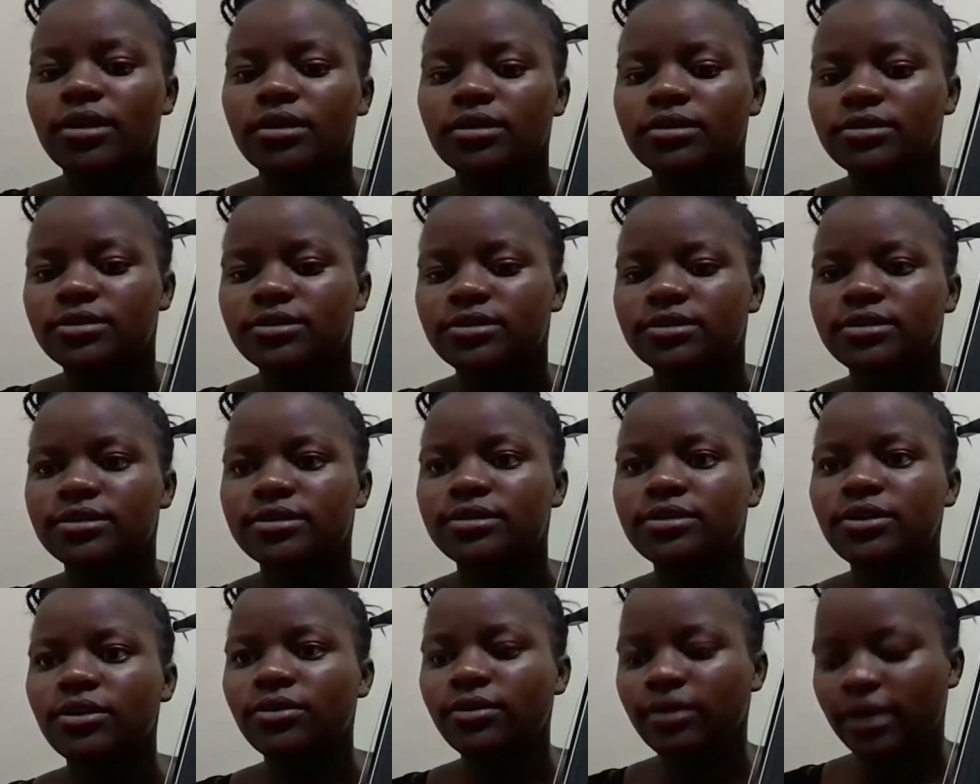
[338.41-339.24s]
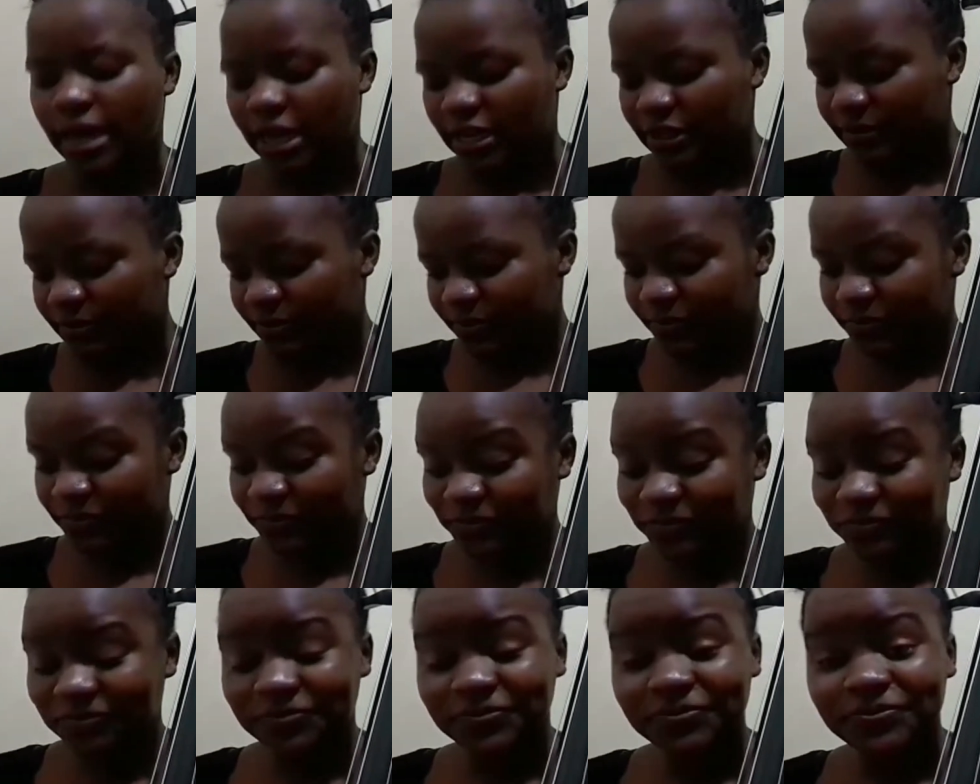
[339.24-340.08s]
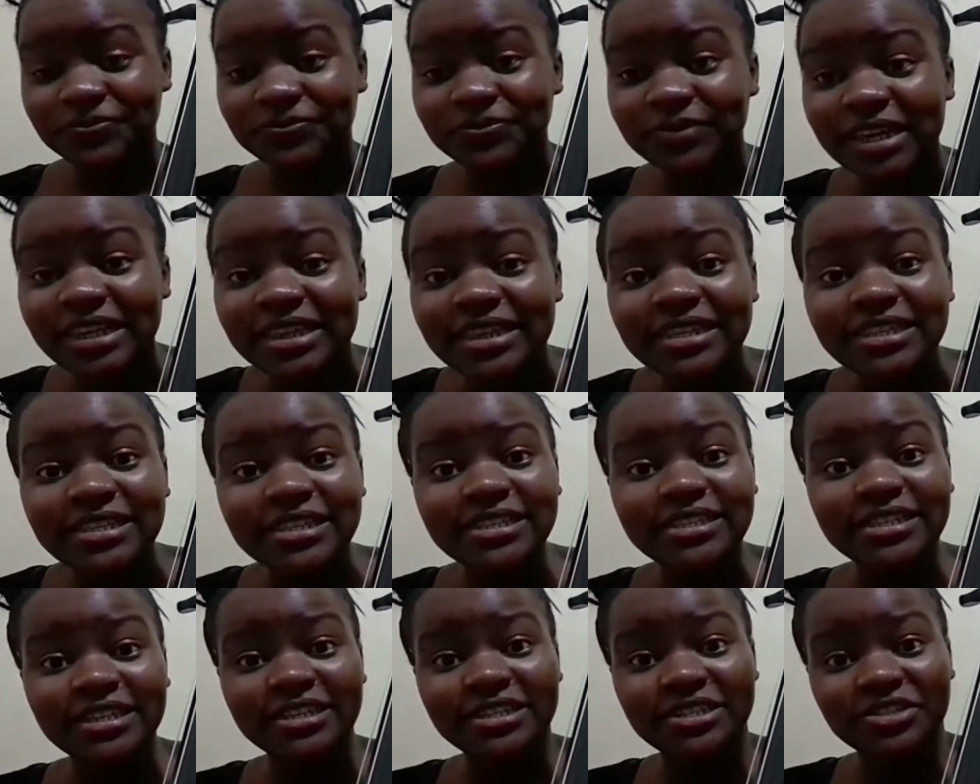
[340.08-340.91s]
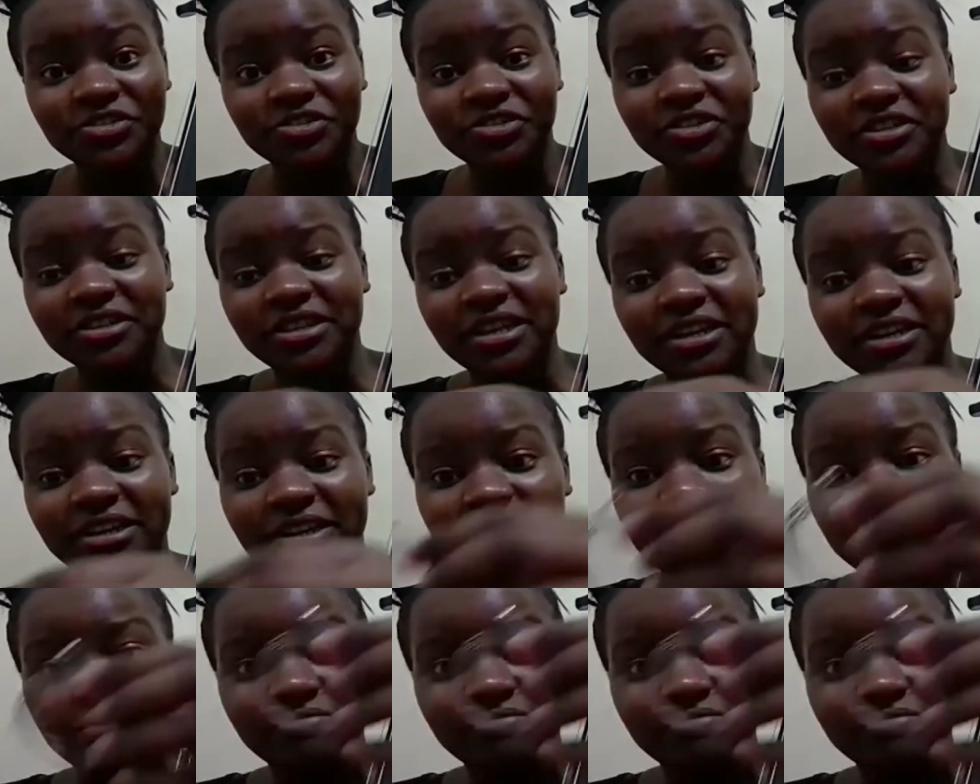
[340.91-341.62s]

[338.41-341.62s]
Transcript: So this is a string that